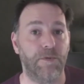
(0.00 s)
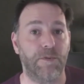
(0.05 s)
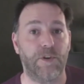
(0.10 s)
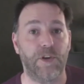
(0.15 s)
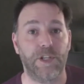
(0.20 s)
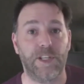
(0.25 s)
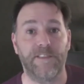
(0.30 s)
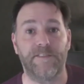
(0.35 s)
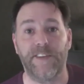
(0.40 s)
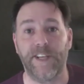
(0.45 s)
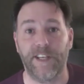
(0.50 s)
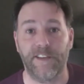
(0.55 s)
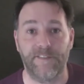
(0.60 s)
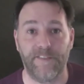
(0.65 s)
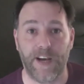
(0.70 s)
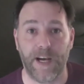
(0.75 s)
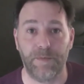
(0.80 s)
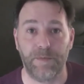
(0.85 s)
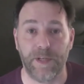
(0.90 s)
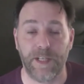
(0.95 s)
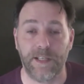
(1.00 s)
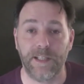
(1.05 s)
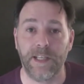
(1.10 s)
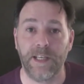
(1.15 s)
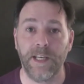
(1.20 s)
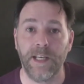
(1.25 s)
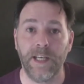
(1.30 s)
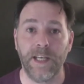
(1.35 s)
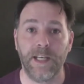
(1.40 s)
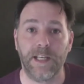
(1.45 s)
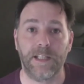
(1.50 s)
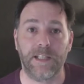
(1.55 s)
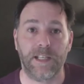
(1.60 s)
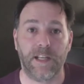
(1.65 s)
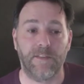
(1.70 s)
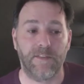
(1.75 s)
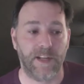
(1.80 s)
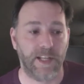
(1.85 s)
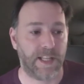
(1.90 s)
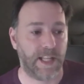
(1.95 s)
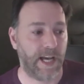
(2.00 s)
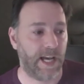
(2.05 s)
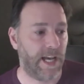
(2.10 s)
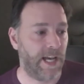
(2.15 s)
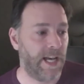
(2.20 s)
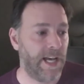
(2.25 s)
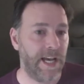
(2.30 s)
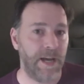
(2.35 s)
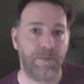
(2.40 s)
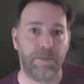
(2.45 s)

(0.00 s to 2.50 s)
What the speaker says: we've got to feed our families and stuff like that.